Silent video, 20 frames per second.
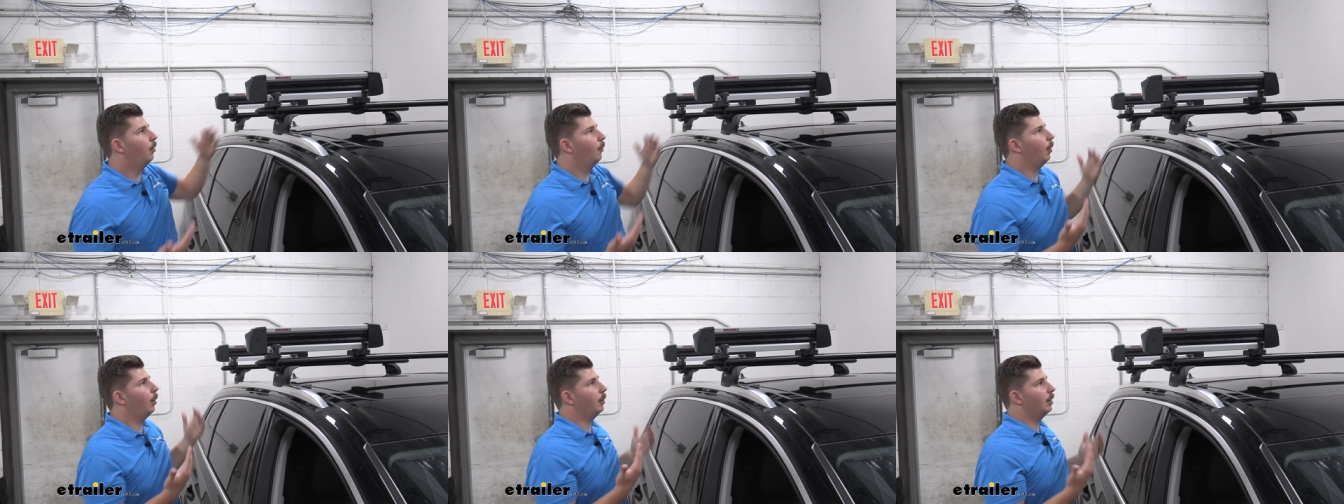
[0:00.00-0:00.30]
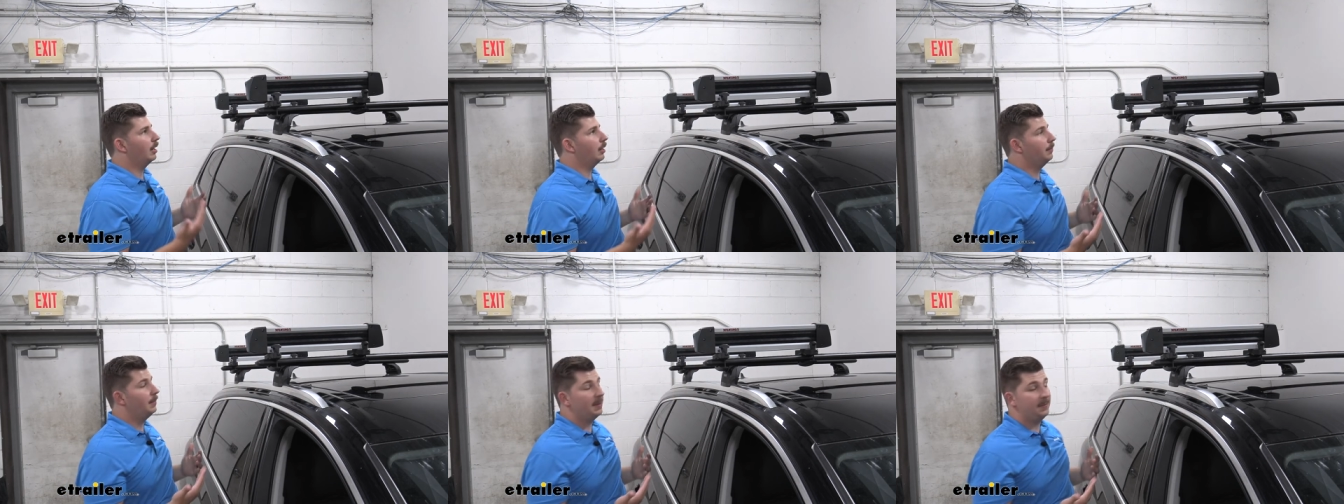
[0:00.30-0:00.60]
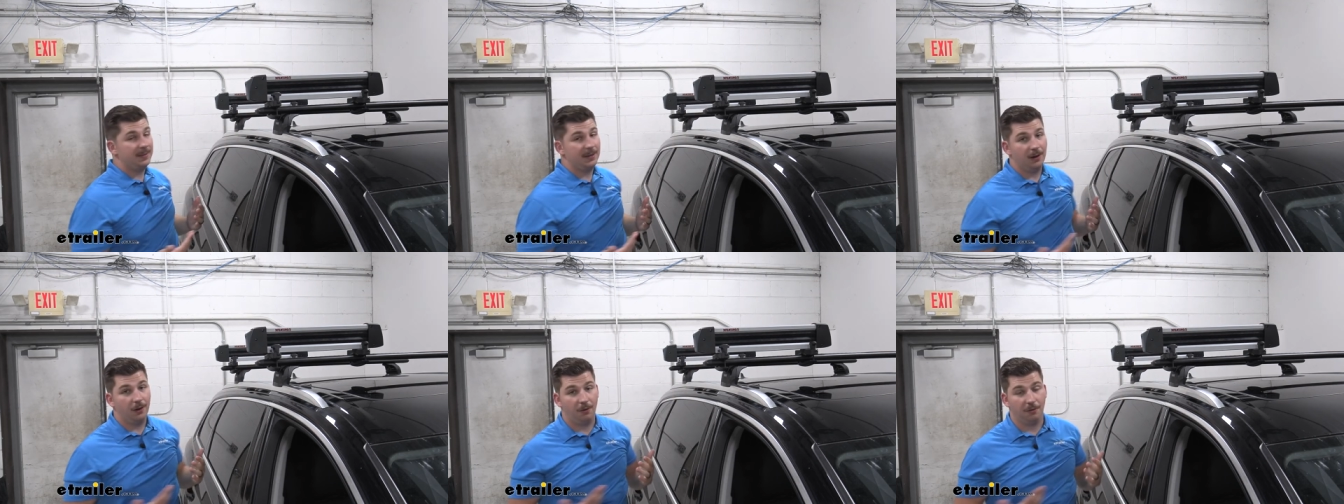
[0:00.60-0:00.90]
where we can
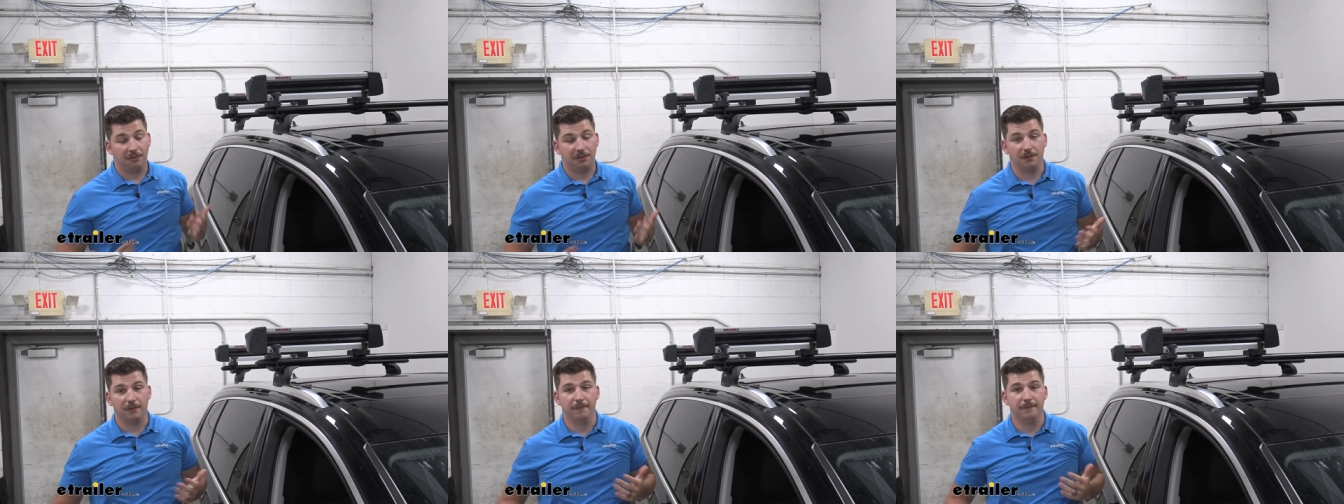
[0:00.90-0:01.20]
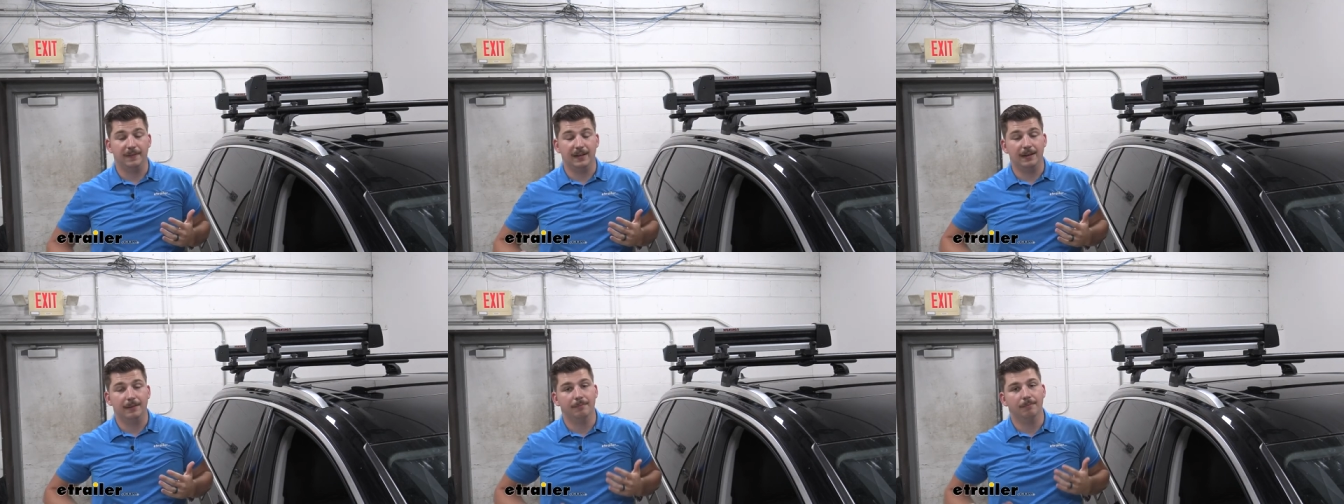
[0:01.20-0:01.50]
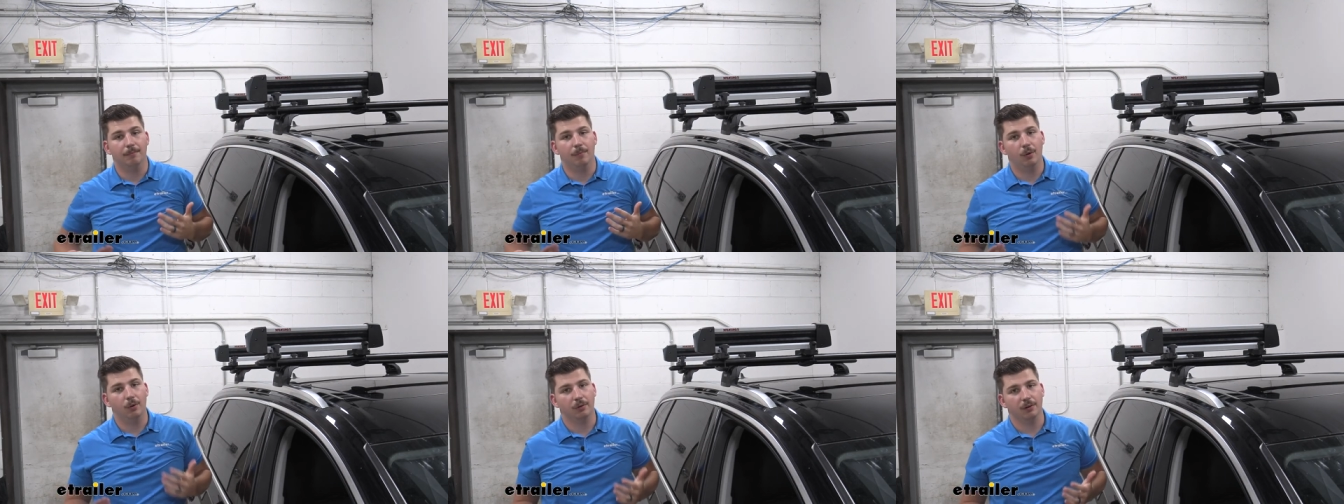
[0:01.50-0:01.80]
maybe also fit
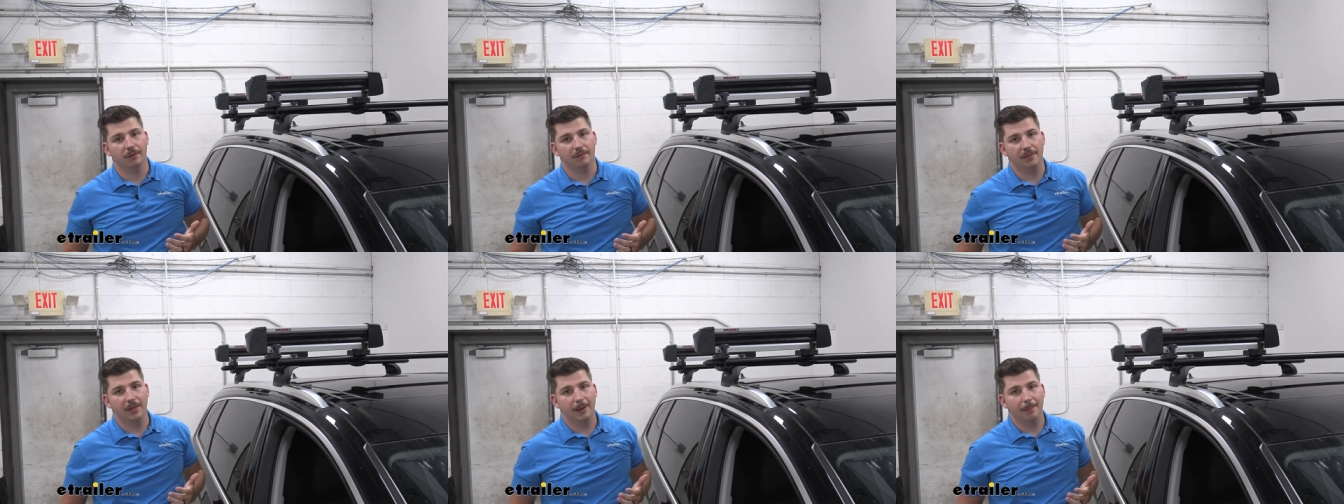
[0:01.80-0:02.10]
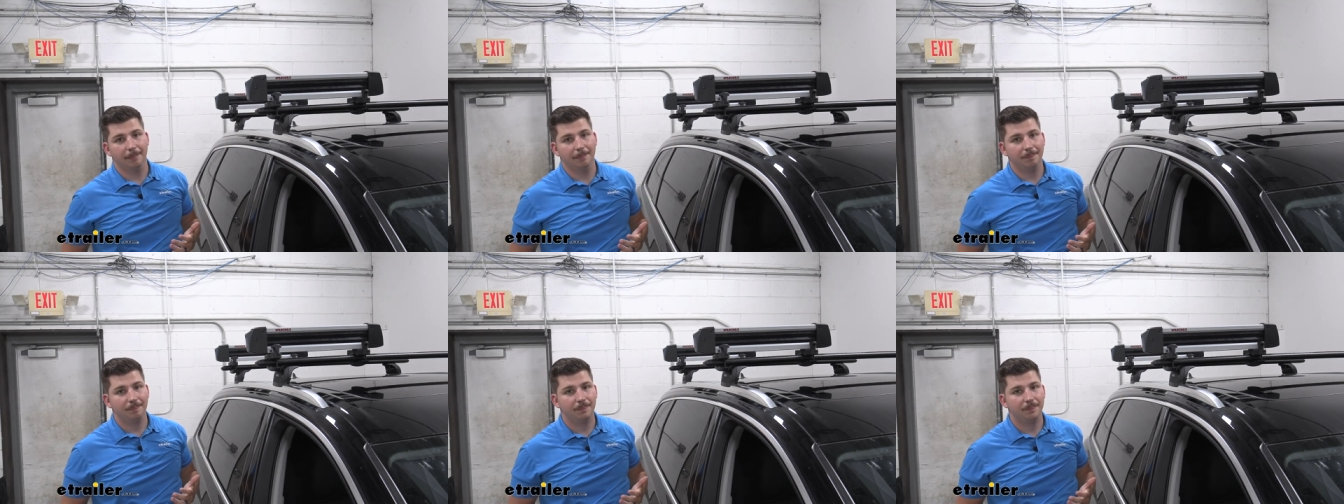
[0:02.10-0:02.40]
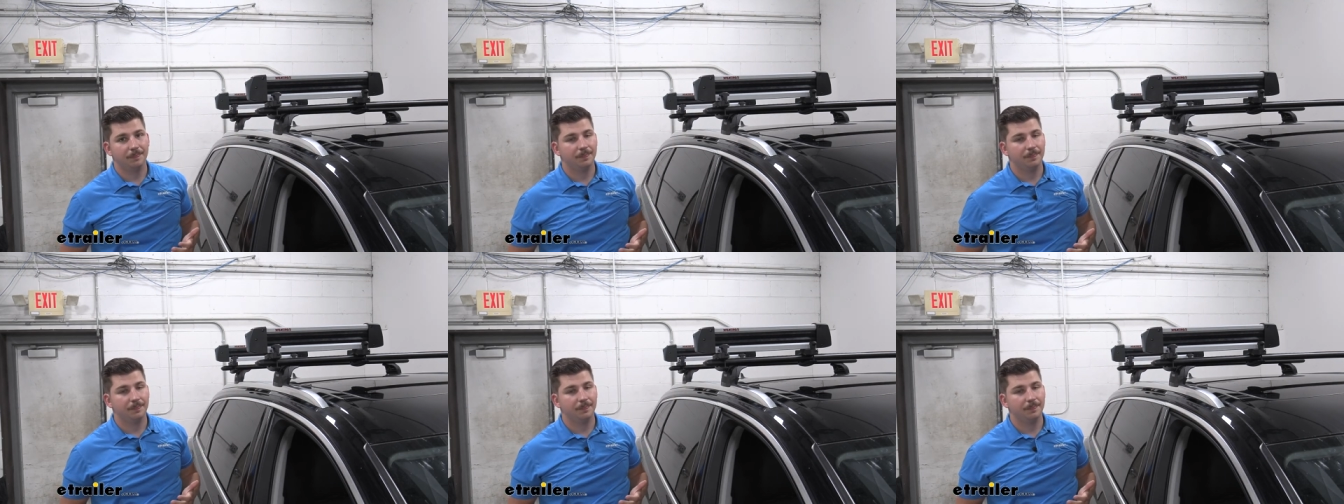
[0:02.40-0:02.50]
more of them.